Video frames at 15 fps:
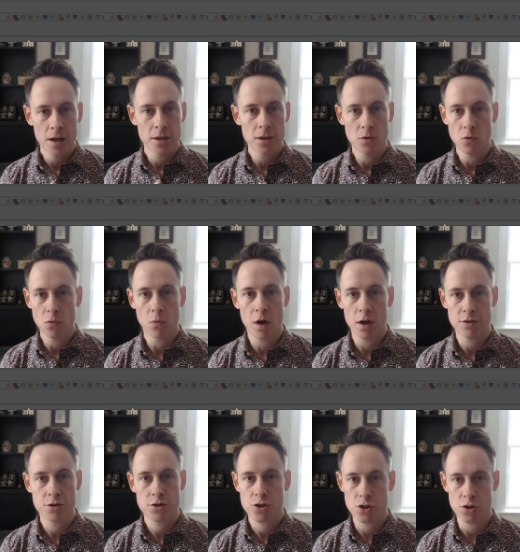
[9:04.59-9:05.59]
You want
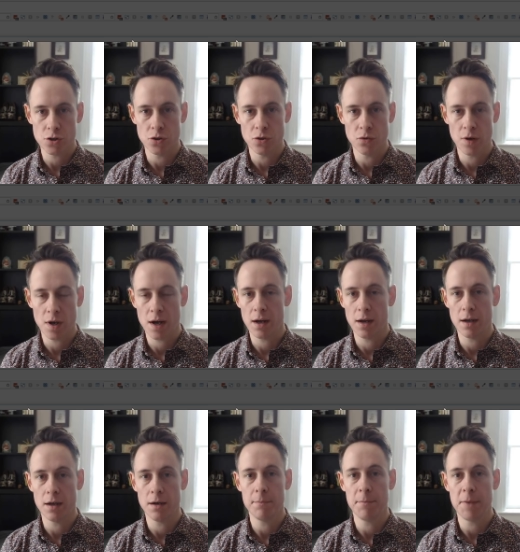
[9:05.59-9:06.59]
to
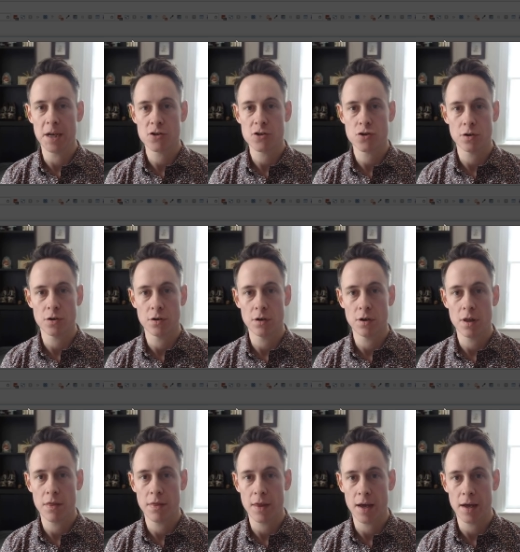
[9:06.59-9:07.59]
make sure
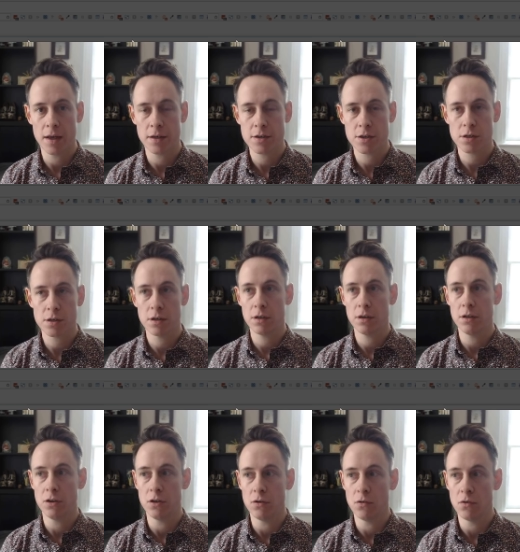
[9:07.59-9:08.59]
that
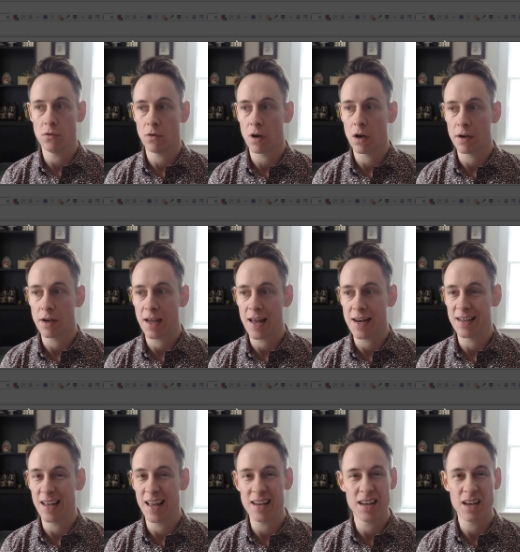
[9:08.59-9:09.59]
you are
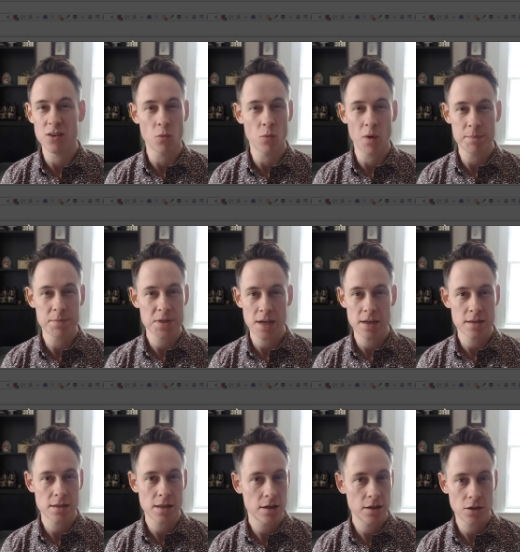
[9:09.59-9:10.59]
getting any other
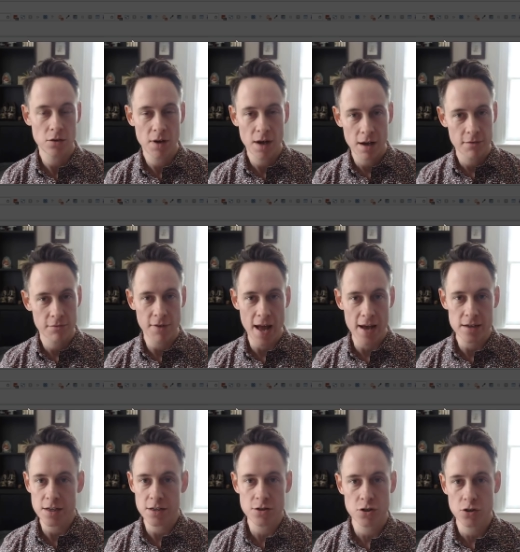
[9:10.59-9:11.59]
websites that you have
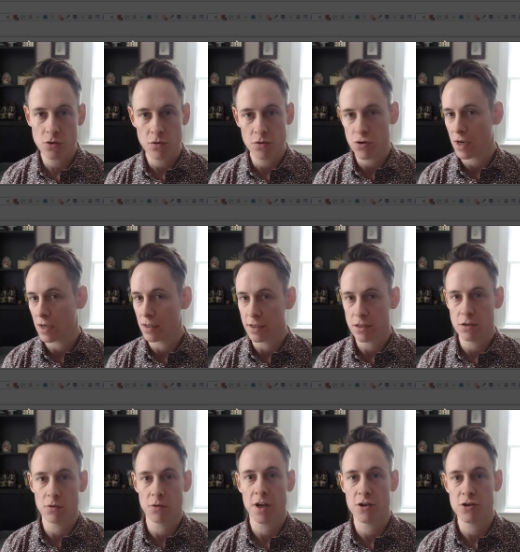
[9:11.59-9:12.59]
access to, or try to link to
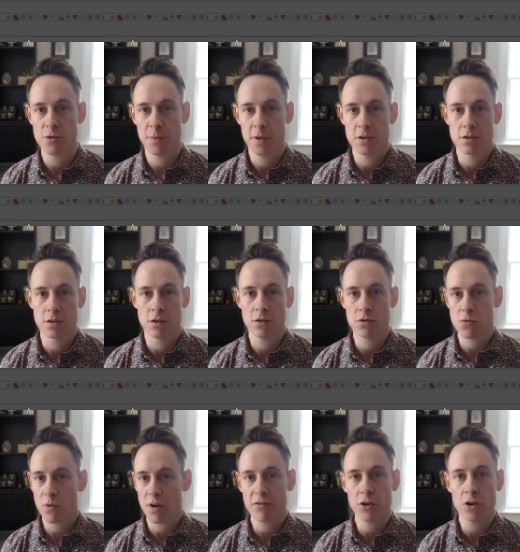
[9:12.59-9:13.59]
your location pages on those.
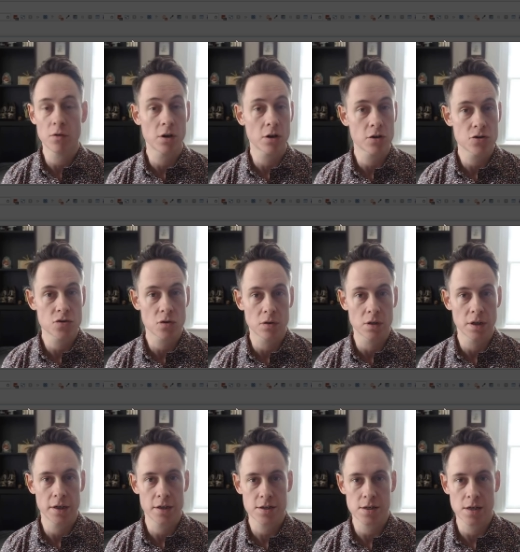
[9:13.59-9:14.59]
Wherever you can control
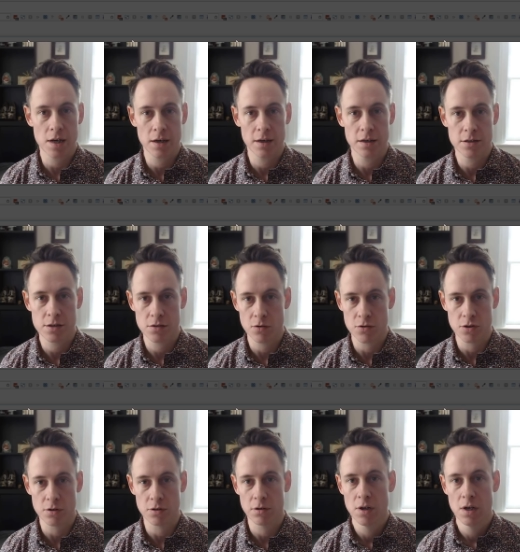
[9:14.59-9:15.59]
links, those
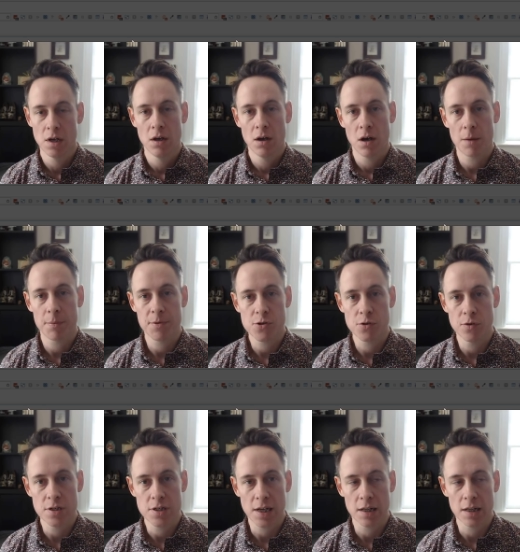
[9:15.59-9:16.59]
are
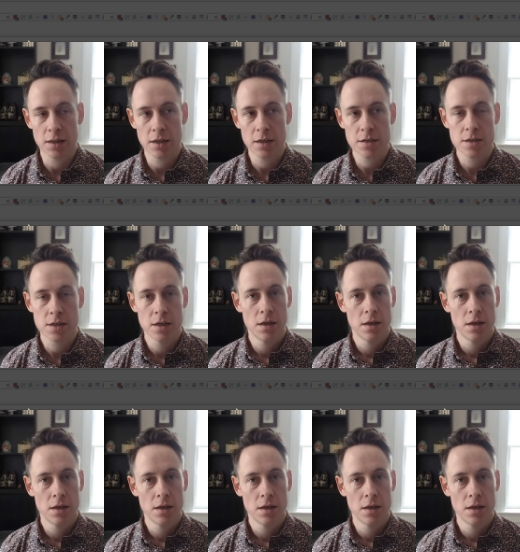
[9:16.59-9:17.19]
opportunities to get links.